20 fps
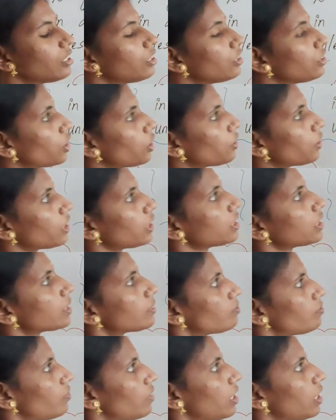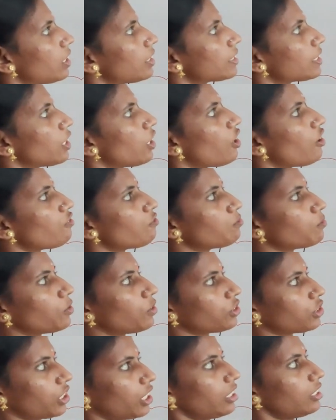Newton's first law of
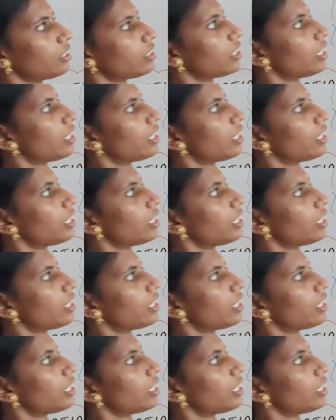motion